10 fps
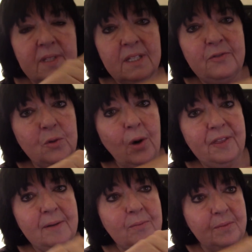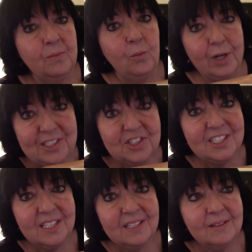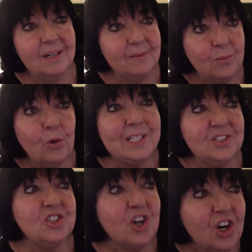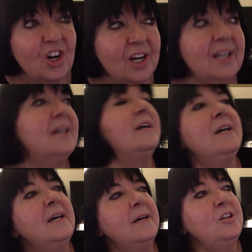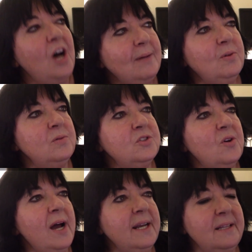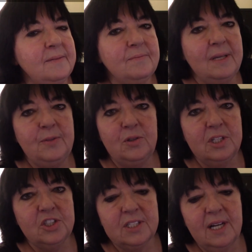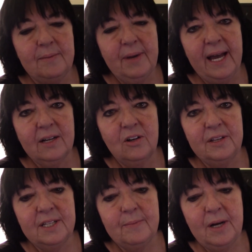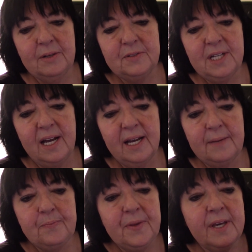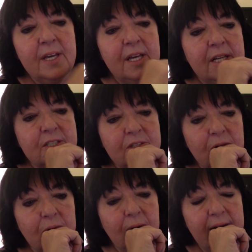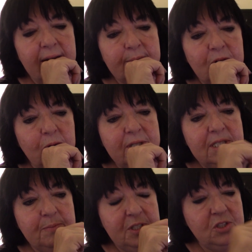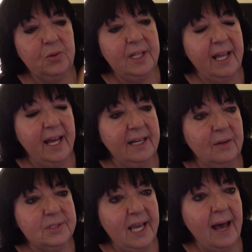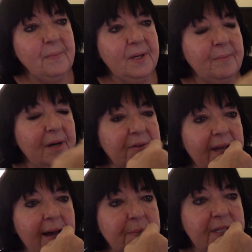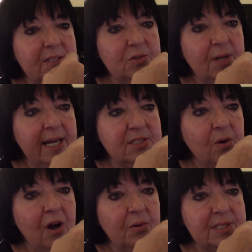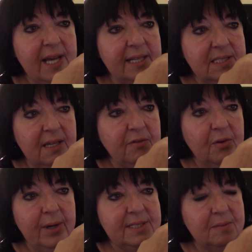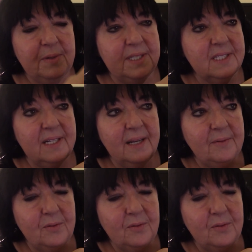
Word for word: If you want them moist, moister, not bone dry, then maybe you can just cut back on the amount of time. So I'm going to be doing that, and I was happy about that because you guys are always asking for recipes, and I